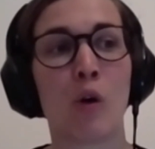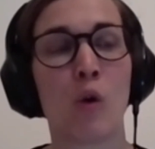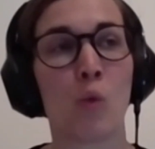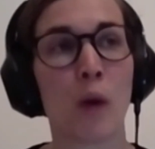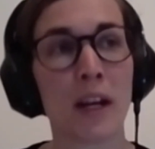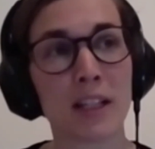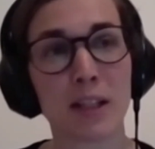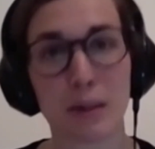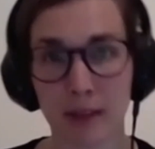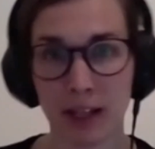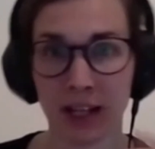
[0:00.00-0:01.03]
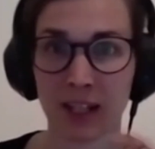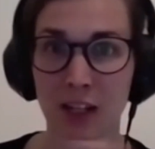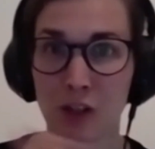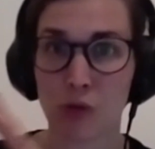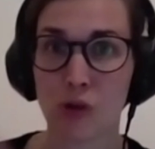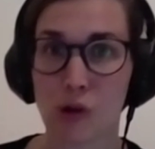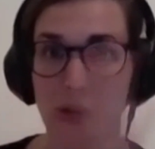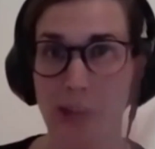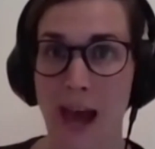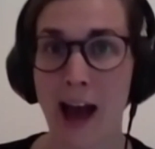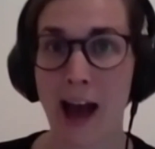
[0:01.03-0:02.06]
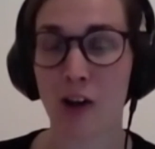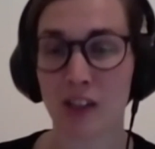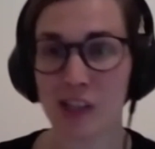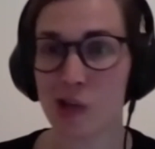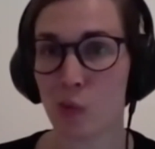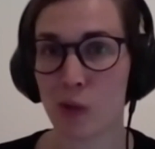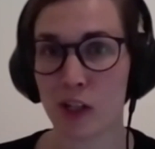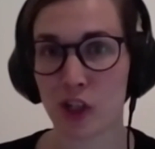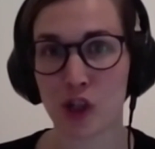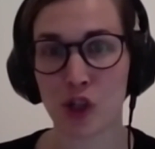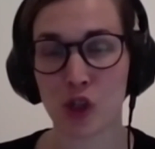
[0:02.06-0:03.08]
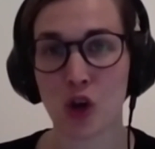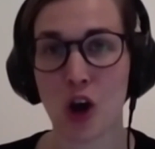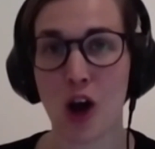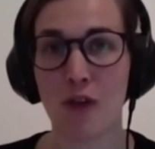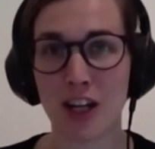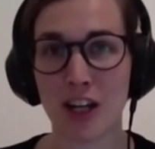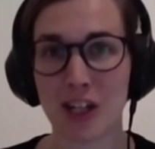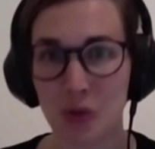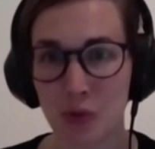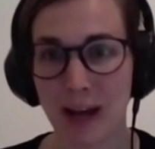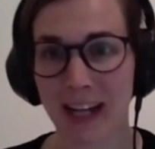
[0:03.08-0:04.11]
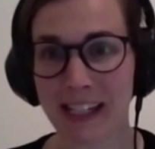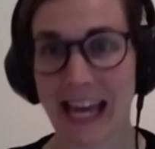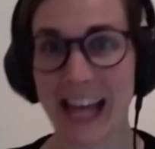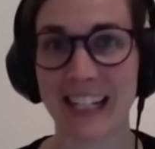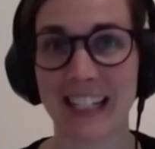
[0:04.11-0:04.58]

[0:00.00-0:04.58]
what is something that you know now that you wish you already knew back then?